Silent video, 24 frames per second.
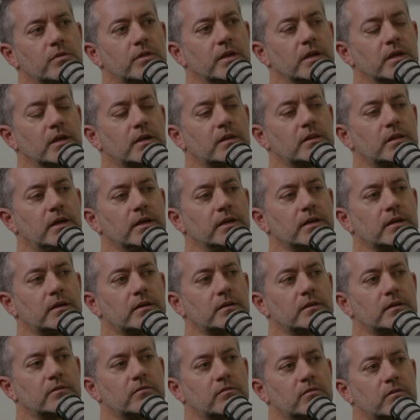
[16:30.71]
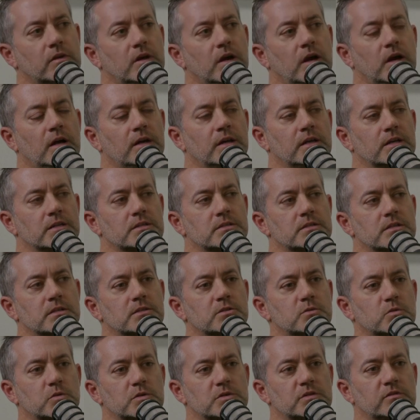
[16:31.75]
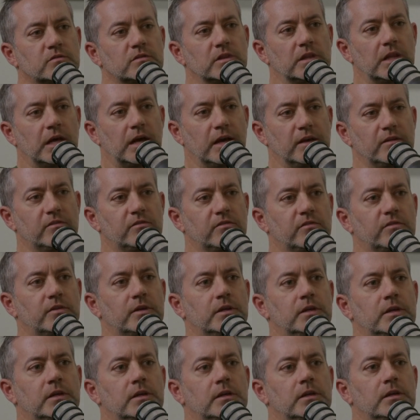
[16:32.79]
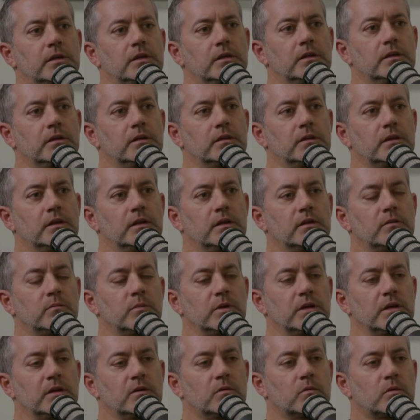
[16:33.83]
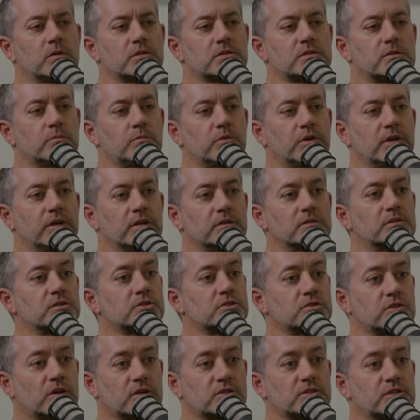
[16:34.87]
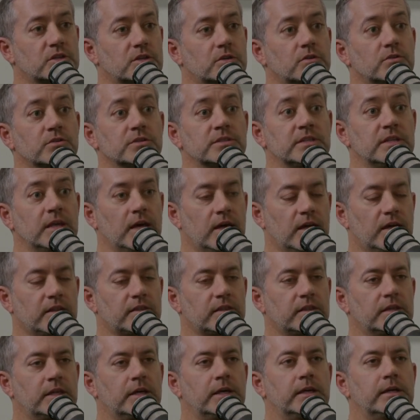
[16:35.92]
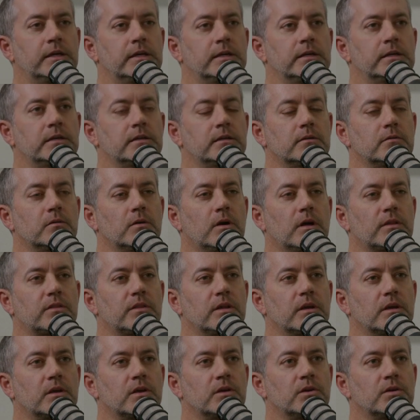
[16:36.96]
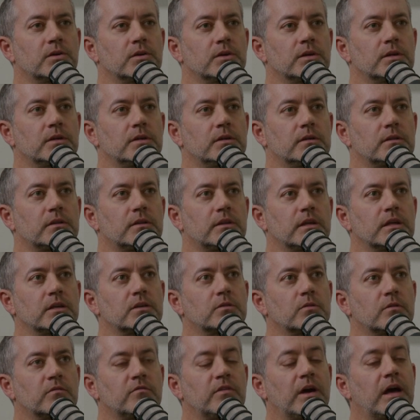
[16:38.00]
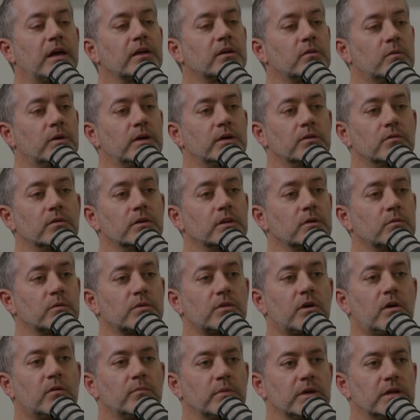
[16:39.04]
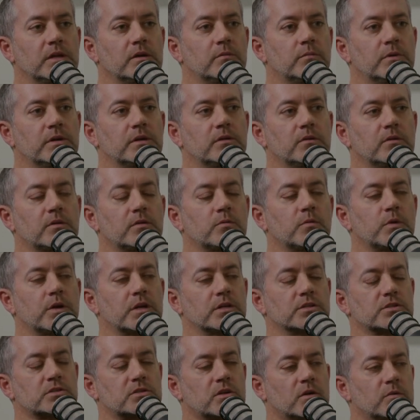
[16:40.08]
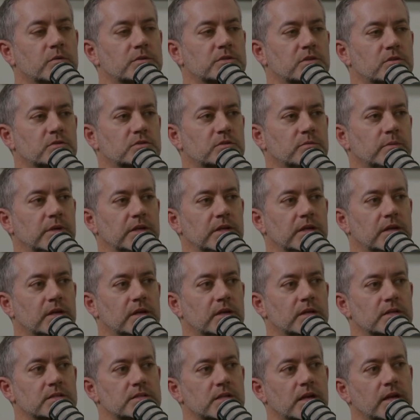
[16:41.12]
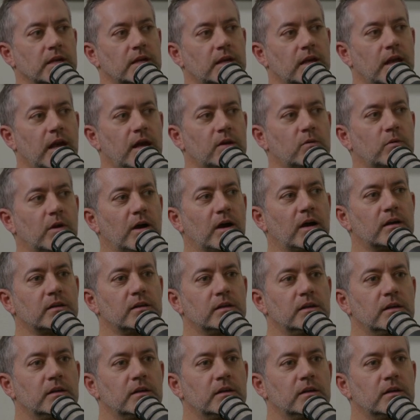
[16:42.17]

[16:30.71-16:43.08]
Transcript: think like if God is the source of life, and the enemy wants to bring destruction or death, I think a good thing to evaluate, really with all media, but we can start with social media, is like how do I,